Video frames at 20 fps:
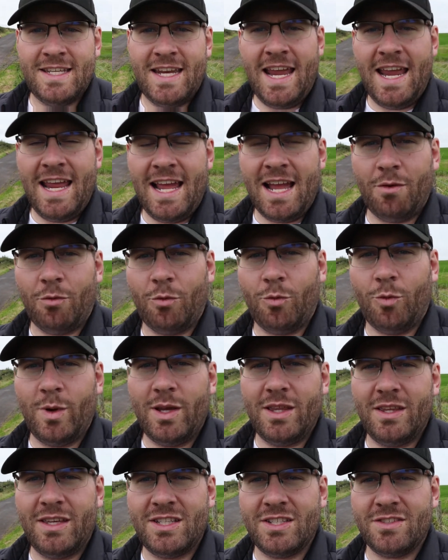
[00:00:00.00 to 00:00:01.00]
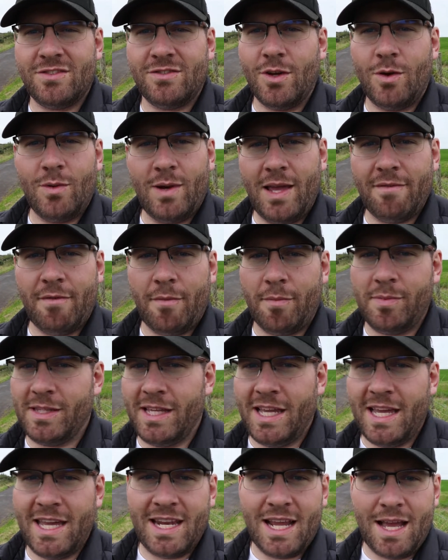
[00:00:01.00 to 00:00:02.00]
today I really just don't have a
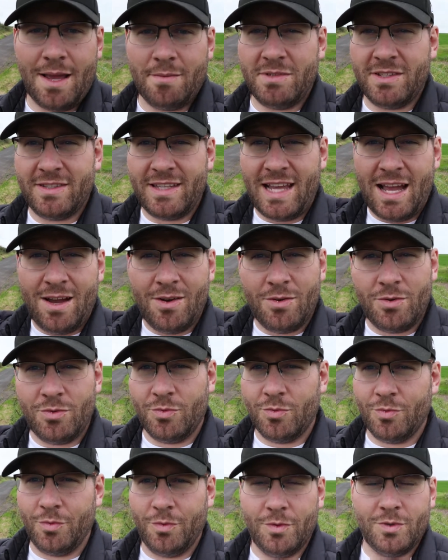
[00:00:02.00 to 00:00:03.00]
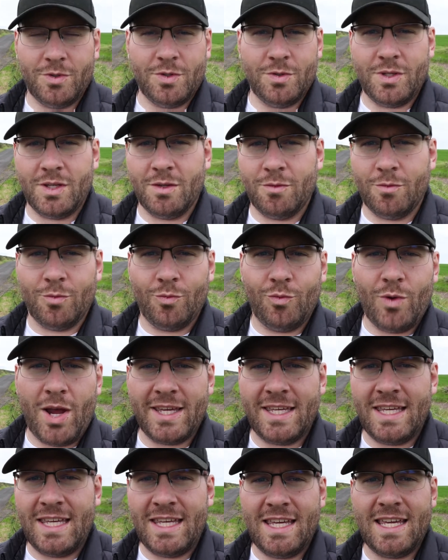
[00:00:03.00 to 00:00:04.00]
plan. I'm just out doing
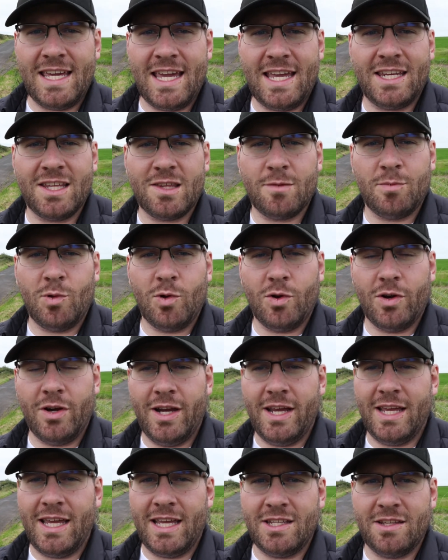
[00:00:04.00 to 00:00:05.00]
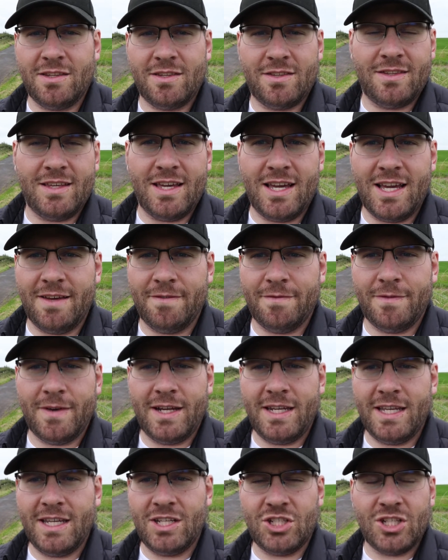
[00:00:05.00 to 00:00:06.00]
recce and exploring and just uh,
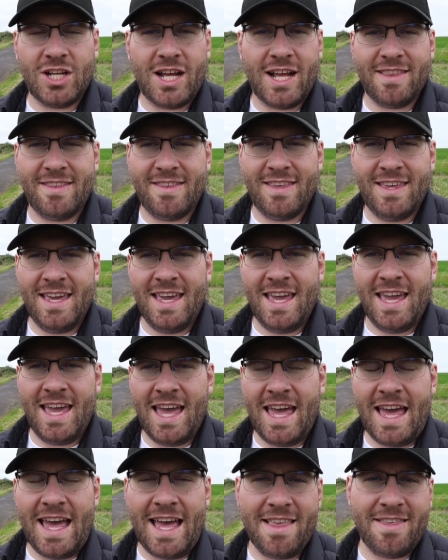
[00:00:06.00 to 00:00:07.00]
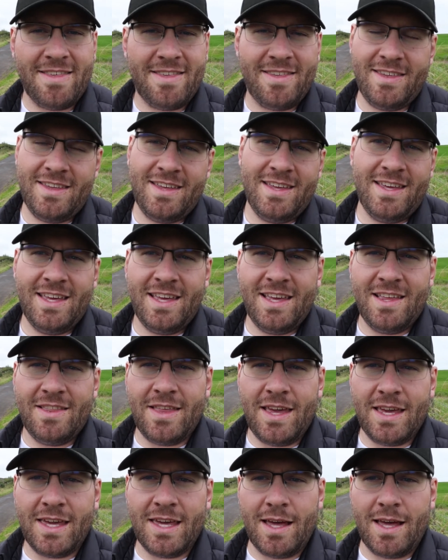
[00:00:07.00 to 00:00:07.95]
finding shots as they